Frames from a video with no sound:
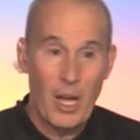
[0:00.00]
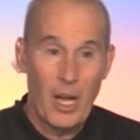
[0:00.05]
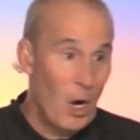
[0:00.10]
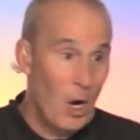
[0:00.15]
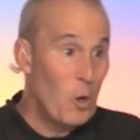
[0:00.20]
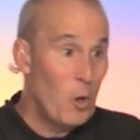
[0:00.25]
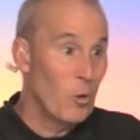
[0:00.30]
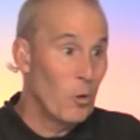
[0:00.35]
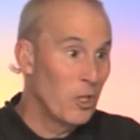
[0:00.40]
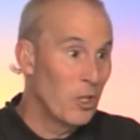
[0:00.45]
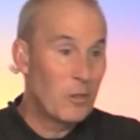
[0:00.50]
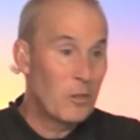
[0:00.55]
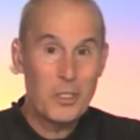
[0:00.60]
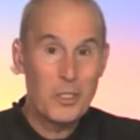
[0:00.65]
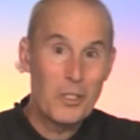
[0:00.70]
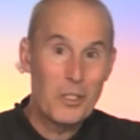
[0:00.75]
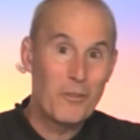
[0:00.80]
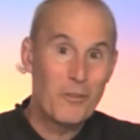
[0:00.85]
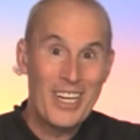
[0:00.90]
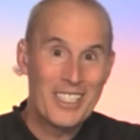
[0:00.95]
Oh,
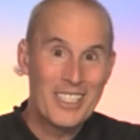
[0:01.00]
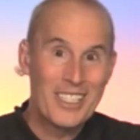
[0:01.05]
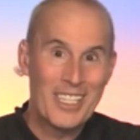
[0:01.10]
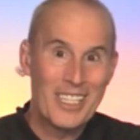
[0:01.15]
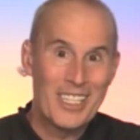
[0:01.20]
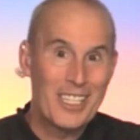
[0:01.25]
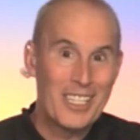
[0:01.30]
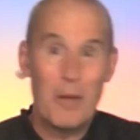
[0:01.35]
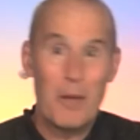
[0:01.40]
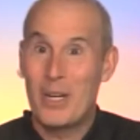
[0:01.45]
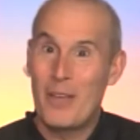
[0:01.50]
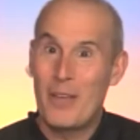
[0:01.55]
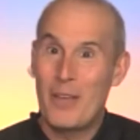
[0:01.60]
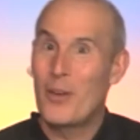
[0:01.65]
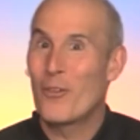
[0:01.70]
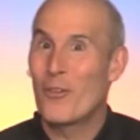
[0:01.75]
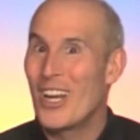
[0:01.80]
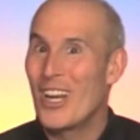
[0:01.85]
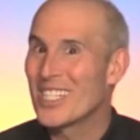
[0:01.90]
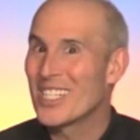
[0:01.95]
look how many of your
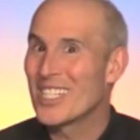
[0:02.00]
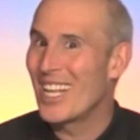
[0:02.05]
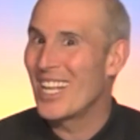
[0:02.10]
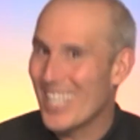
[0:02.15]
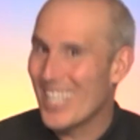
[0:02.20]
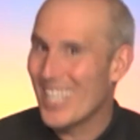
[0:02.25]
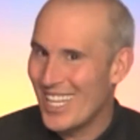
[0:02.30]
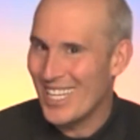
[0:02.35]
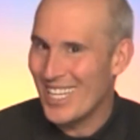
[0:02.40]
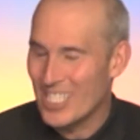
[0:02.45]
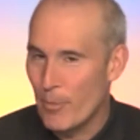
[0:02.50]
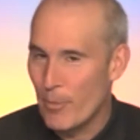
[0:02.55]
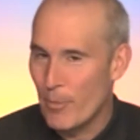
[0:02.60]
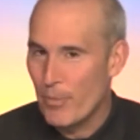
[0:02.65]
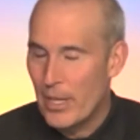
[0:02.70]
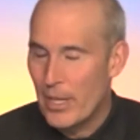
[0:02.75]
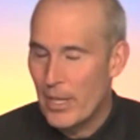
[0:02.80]
friends like this.